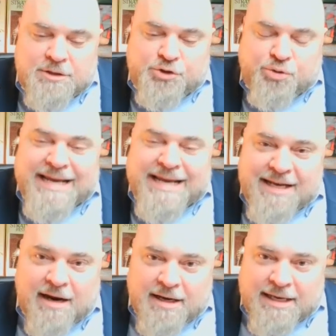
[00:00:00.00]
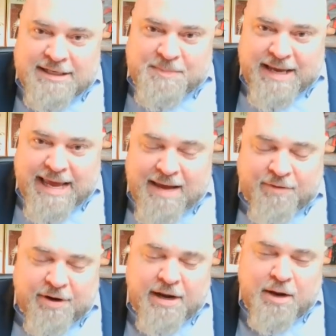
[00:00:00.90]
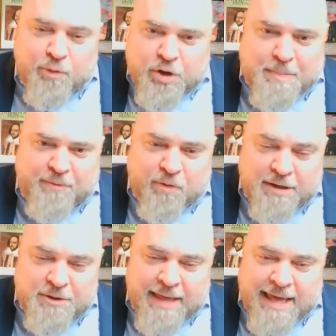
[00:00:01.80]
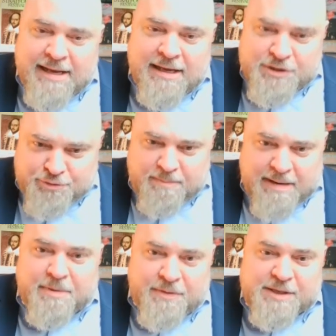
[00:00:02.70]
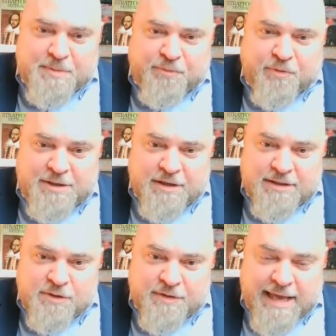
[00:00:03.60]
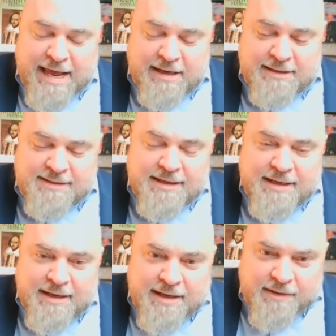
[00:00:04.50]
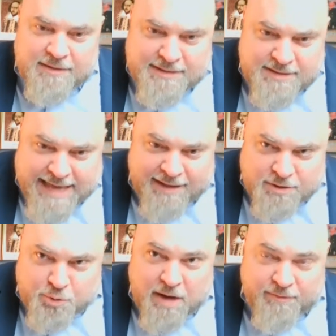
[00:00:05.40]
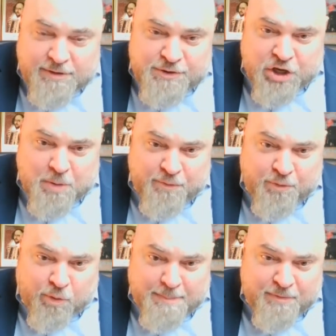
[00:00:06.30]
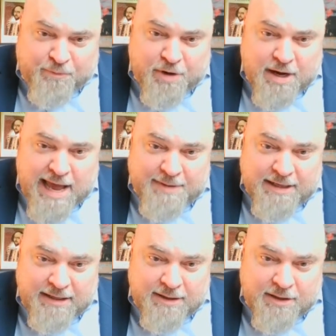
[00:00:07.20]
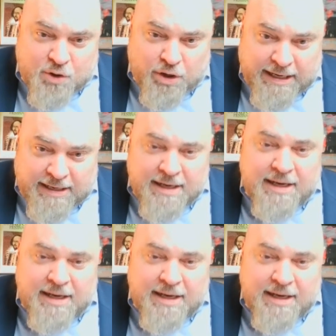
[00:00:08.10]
tracing our kids' behavior. Real quick before I do that, just remember this before I turn this over to Alex. 12 years ago, right before Common Core hit,